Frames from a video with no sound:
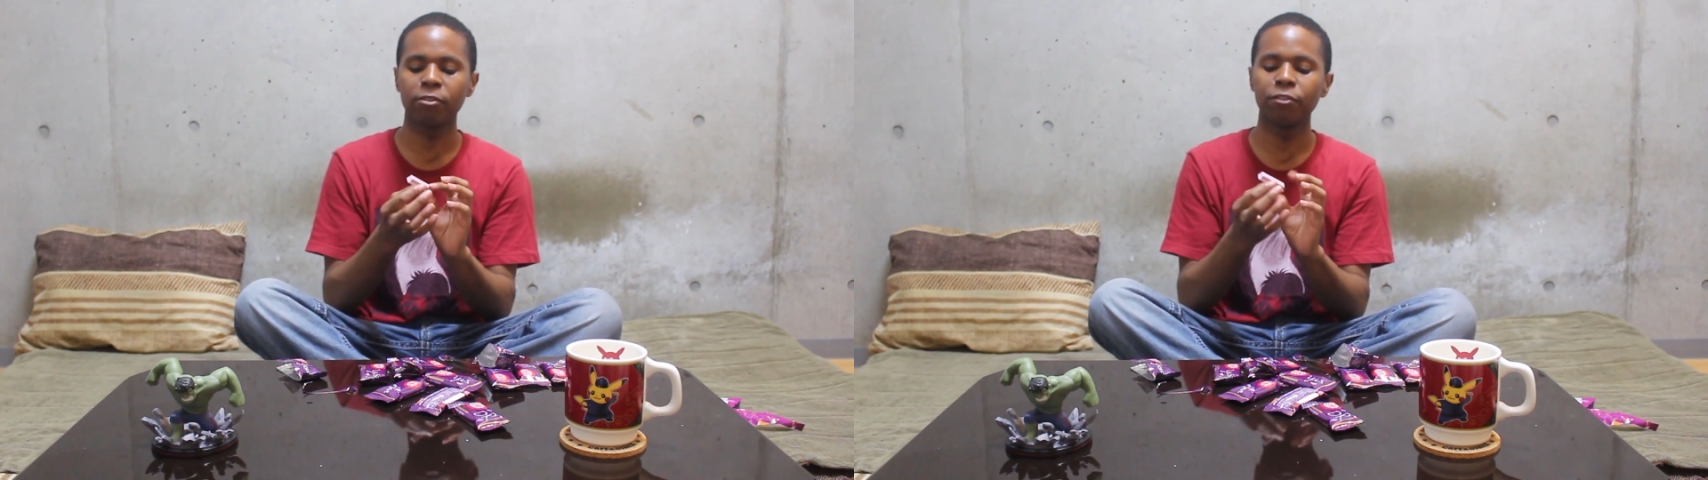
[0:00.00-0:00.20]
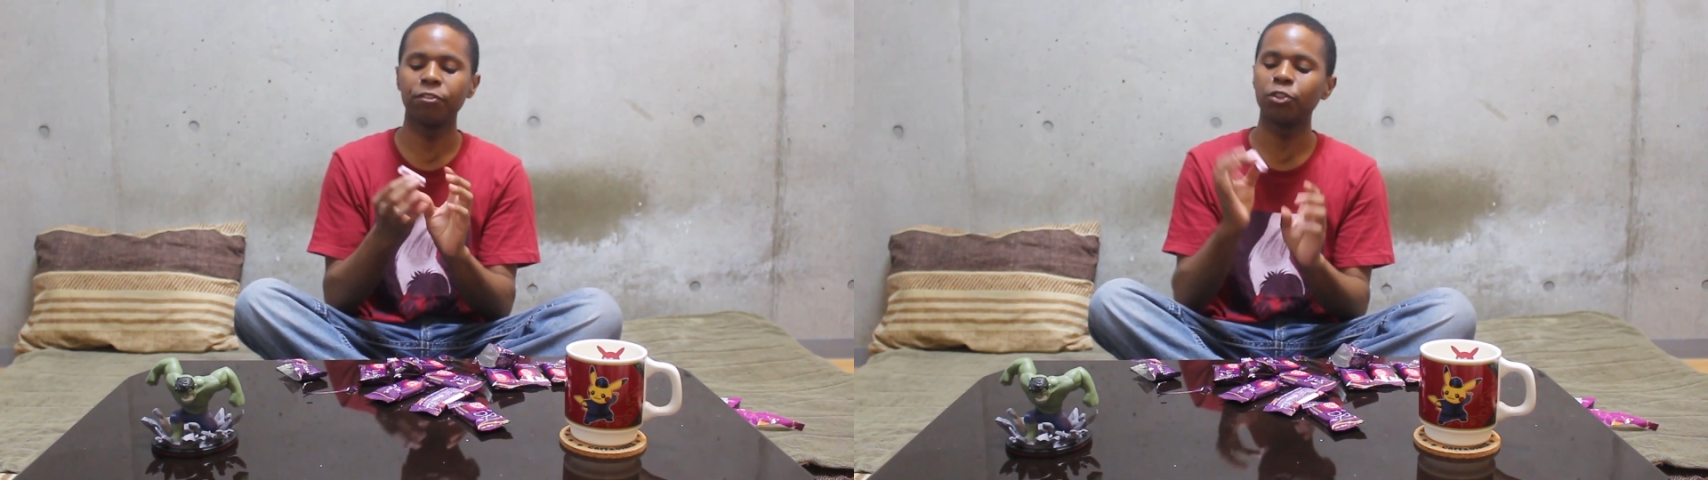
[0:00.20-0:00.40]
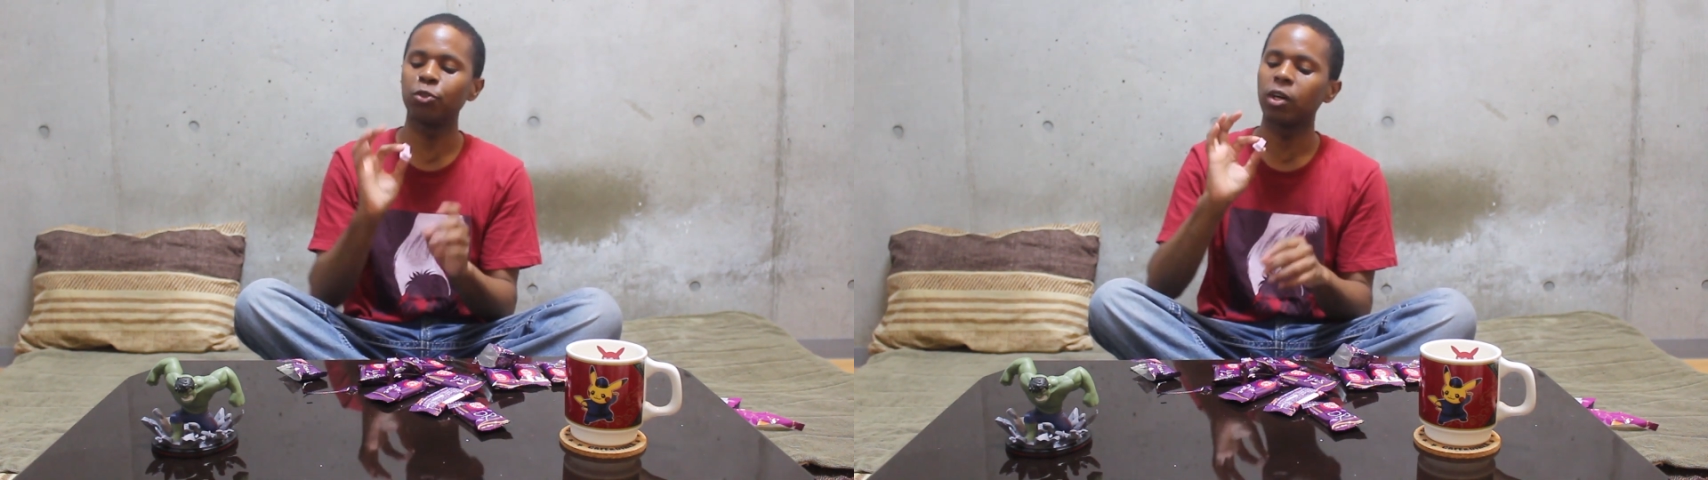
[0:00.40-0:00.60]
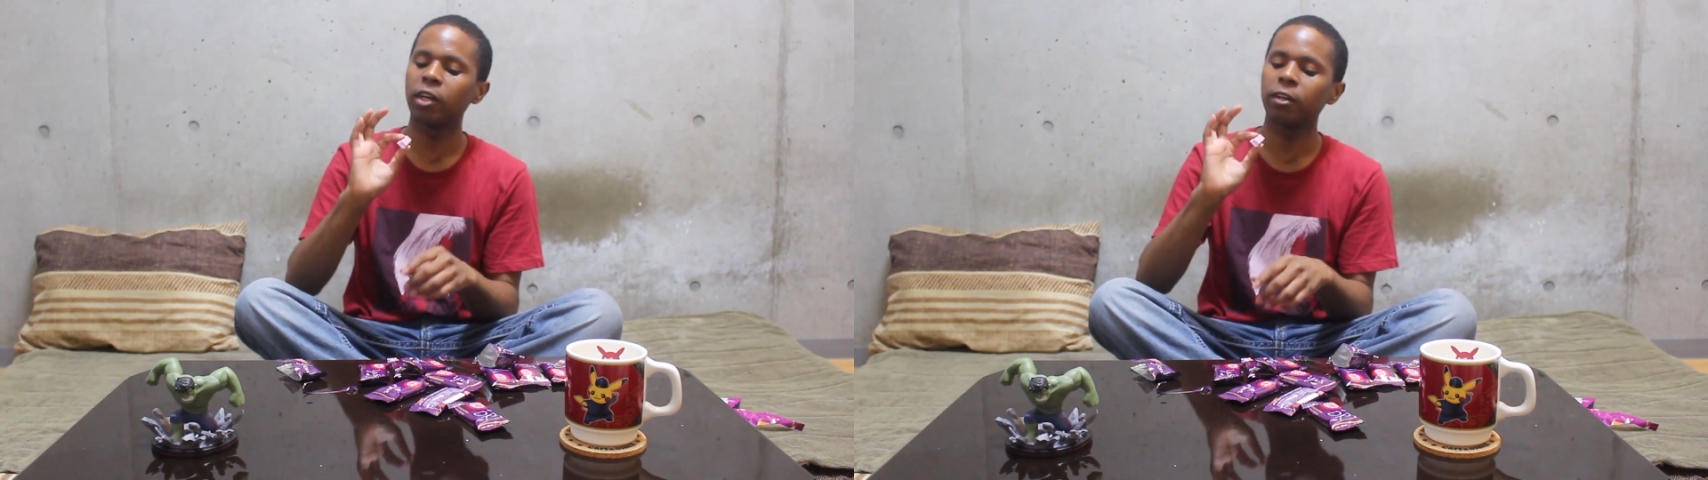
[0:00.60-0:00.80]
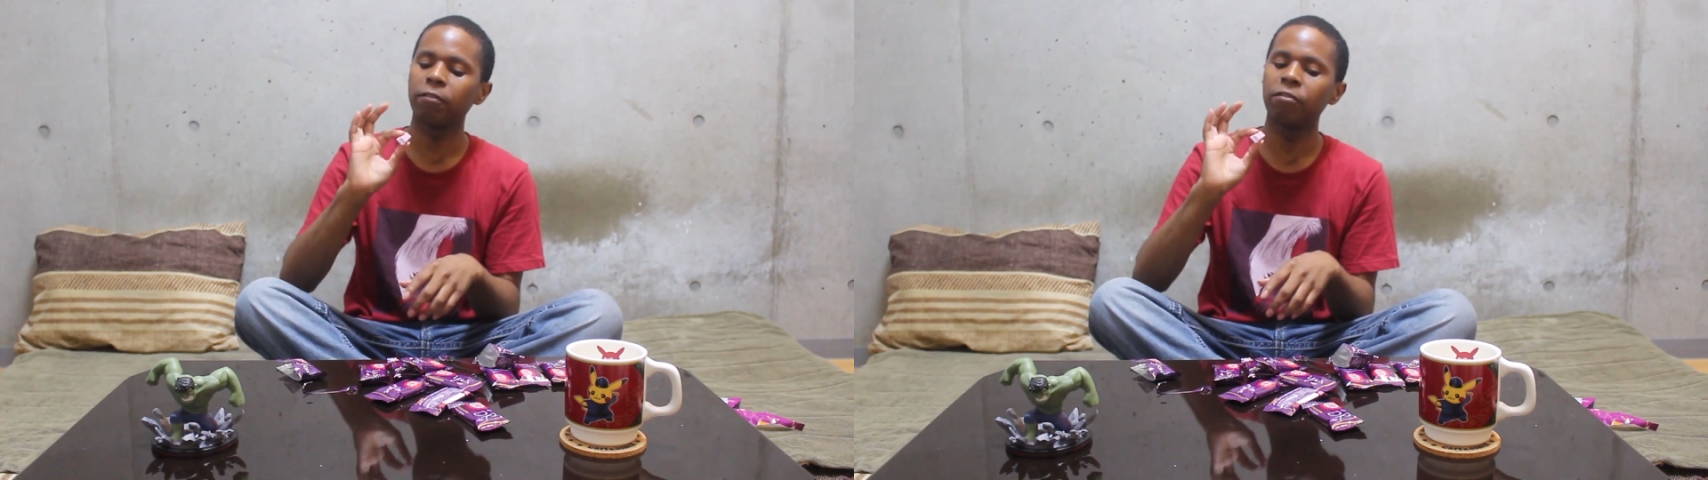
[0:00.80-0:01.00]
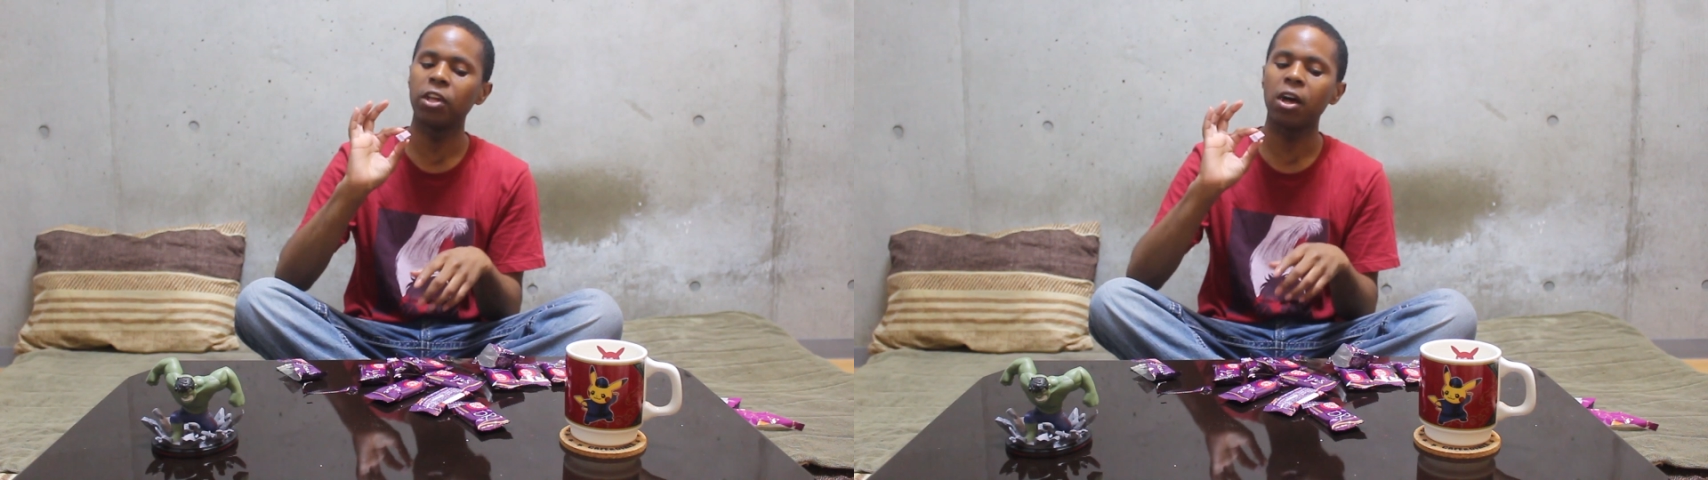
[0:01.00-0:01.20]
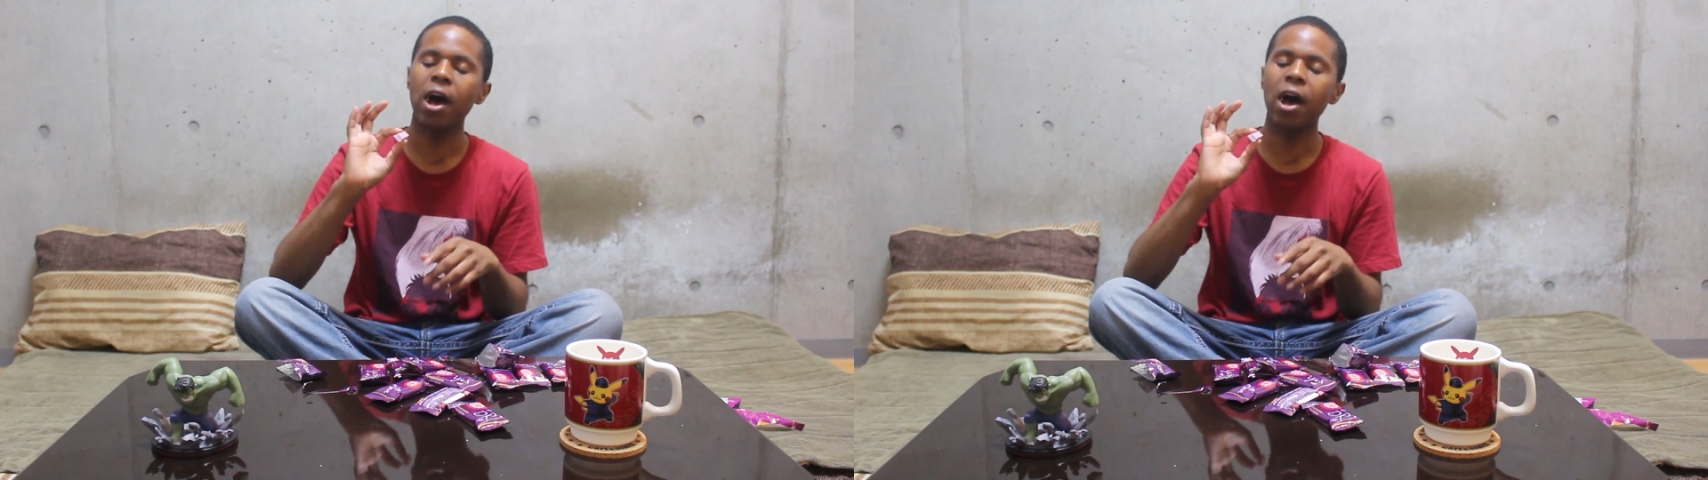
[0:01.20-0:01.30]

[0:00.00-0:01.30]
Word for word: review of the